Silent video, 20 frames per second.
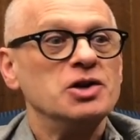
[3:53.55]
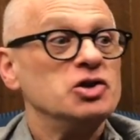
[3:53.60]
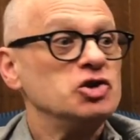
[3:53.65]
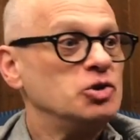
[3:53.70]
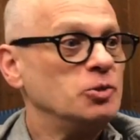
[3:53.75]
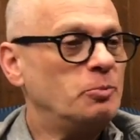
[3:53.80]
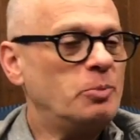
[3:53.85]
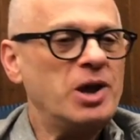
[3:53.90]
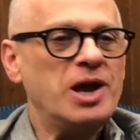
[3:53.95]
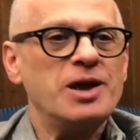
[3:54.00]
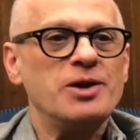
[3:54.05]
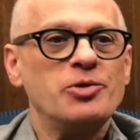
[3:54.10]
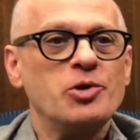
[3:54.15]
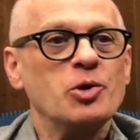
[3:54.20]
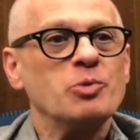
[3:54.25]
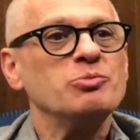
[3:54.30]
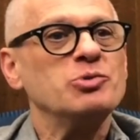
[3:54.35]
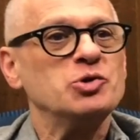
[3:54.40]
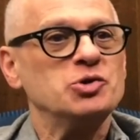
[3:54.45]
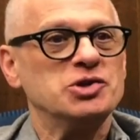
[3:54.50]
to pay
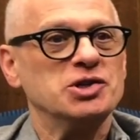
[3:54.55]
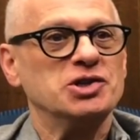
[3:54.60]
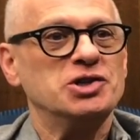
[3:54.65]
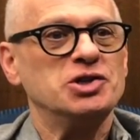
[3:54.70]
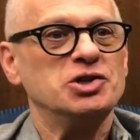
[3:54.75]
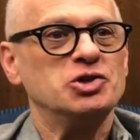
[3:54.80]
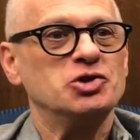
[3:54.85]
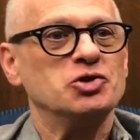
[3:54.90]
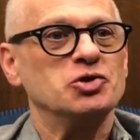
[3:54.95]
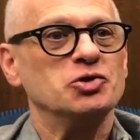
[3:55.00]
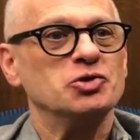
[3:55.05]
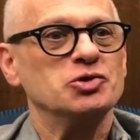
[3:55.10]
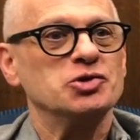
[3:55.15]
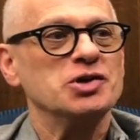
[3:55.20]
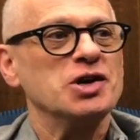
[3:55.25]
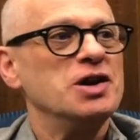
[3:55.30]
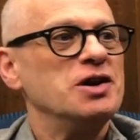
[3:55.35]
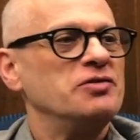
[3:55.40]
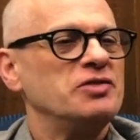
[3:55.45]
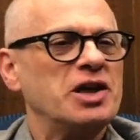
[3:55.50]
their music teachers.
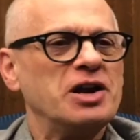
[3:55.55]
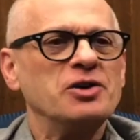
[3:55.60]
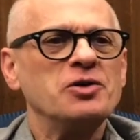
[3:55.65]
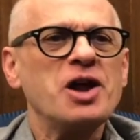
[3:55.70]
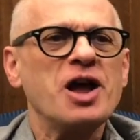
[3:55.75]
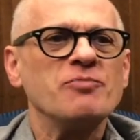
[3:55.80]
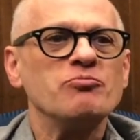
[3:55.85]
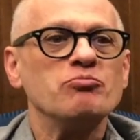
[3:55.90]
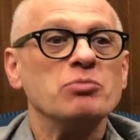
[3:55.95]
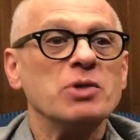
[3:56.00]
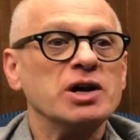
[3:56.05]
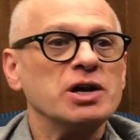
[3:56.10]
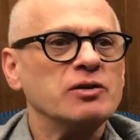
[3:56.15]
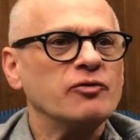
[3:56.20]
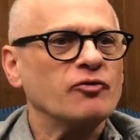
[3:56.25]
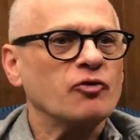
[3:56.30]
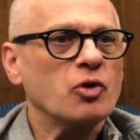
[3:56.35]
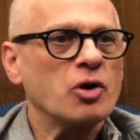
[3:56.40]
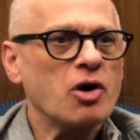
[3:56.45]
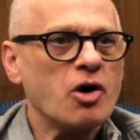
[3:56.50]
They don't have money
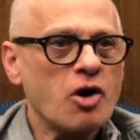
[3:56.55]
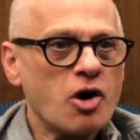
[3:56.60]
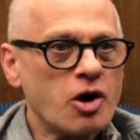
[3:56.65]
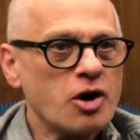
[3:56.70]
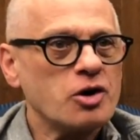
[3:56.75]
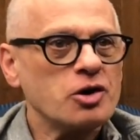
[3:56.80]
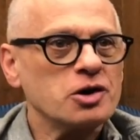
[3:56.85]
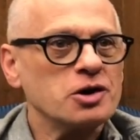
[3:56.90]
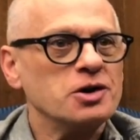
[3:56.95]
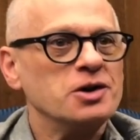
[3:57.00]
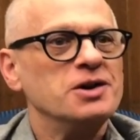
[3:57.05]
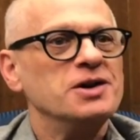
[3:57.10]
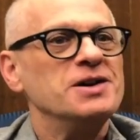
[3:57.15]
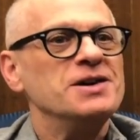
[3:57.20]
for art.